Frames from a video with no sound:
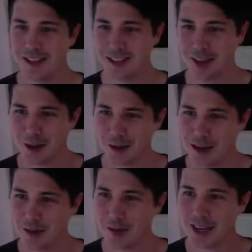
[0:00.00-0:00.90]
So
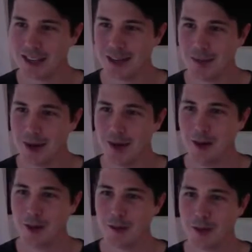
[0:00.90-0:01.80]
when you beat someone
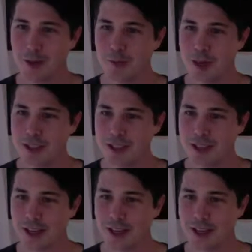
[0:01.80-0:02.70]
with Peach, it's
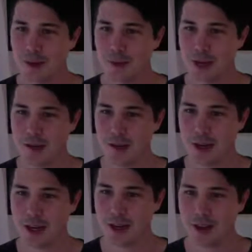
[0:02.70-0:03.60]
like you got beaten
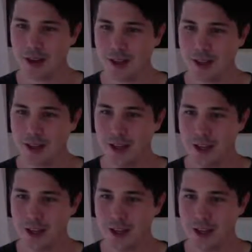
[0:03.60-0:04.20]
by a girl, and